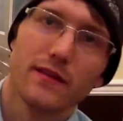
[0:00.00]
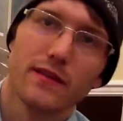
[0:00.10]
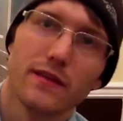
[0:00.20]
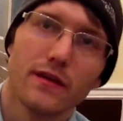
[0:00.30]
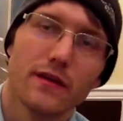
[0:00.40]

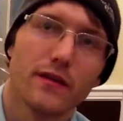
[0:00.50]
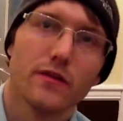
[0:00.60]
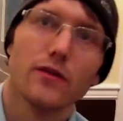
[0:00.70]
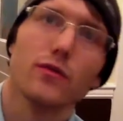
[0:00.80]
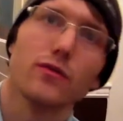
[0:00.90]
the
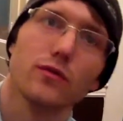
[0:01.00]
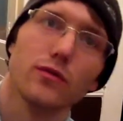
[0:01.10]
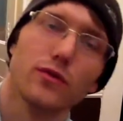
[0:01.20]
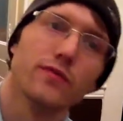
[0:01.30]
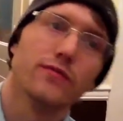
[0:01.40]
local
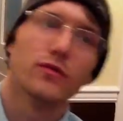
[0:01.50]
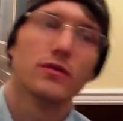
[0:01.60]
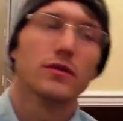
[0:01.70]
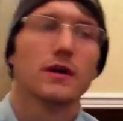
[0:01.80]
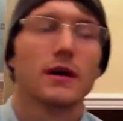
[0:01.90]

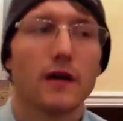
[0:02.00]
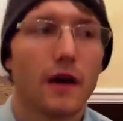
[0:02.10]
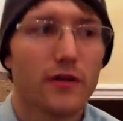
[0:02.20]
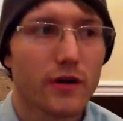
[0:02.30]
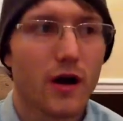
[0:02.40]
Louisville
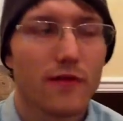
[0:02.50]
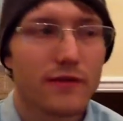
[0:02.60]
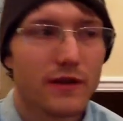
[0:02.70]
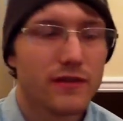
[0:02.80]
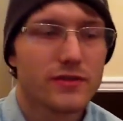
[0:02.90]
other
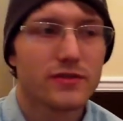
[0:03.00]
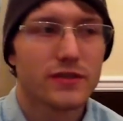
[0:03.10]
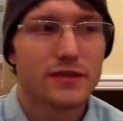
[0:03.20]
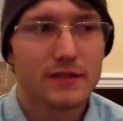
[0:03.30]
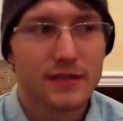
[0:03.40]
coffee
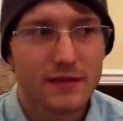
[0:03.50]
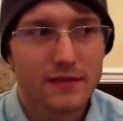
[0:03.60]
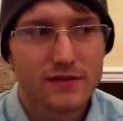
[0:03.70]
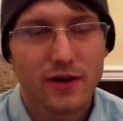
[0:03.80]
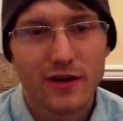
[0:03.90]
industries and
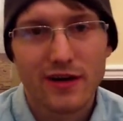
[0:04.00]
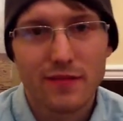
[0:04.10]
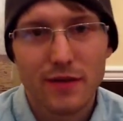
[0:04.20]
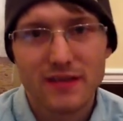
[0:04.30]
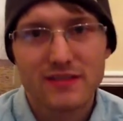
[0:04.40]
starting to
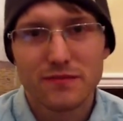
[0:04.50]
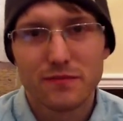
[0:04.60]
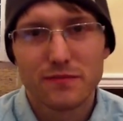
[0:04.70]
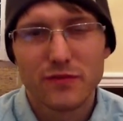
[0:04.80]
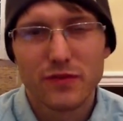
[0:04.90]
make
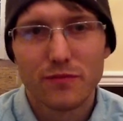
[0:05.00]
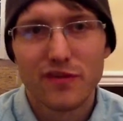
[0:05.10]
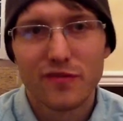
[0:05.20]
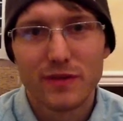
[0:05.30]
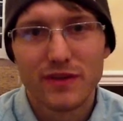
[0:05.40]
some
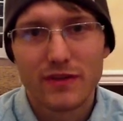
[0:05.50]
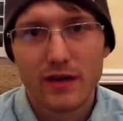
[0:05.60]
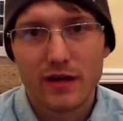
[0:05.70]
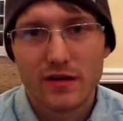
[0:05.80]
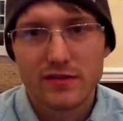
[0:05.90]
movements
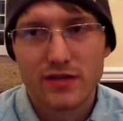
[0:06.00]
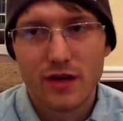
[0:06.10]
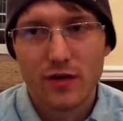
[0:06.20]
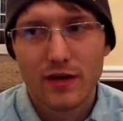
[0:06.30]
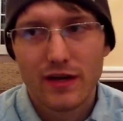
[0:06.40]
there.
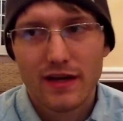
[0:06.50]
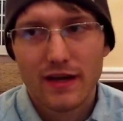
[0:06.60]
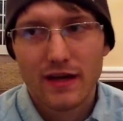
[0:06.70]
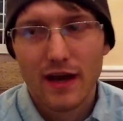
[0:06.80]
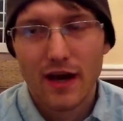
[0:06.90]
So
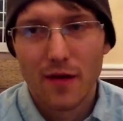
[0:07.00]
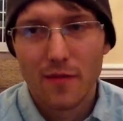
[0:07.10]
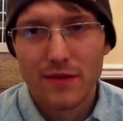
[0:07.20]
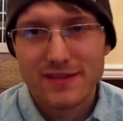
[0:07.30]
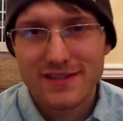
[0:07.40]

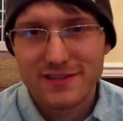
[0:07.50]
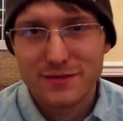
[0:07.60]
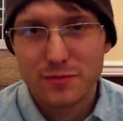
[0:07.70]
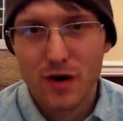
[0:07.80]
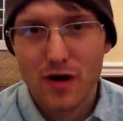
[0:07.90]
it's
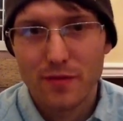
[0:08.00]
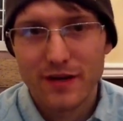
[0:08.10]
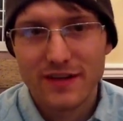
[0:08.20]
small, but